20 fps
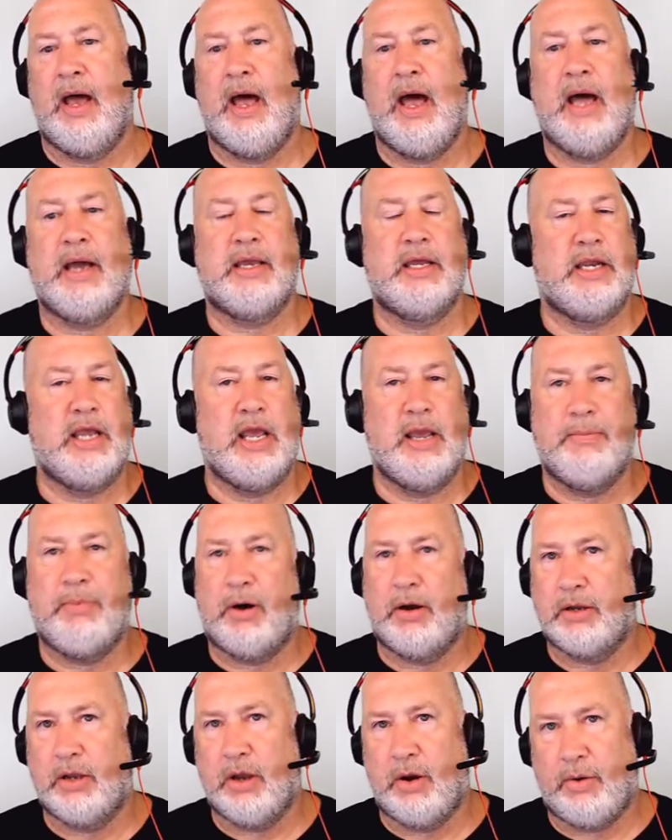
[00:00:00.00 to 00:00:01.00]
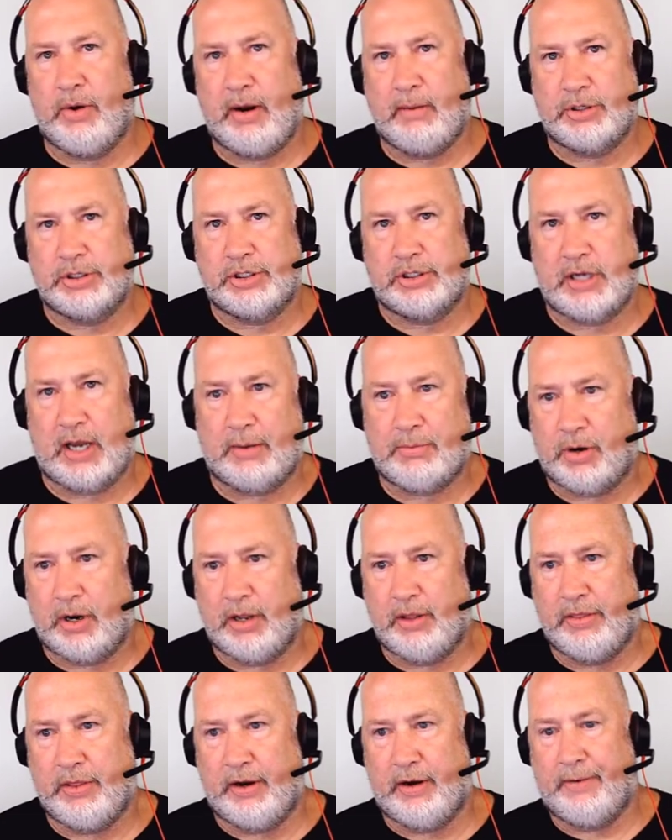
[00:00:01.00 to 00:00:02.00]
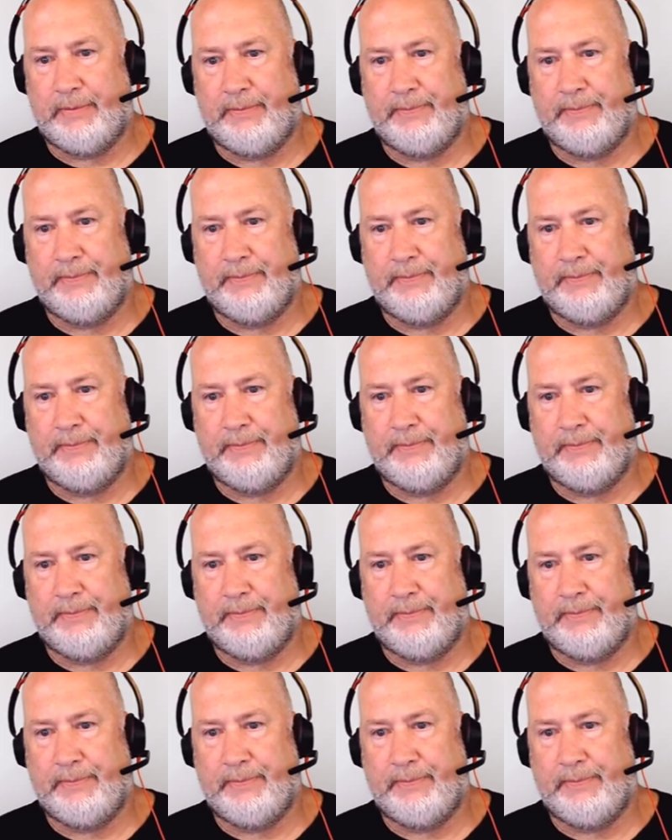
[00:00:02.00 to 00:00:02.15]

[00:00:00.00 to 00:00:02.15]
I could keep on going. I'm gonna stop right there.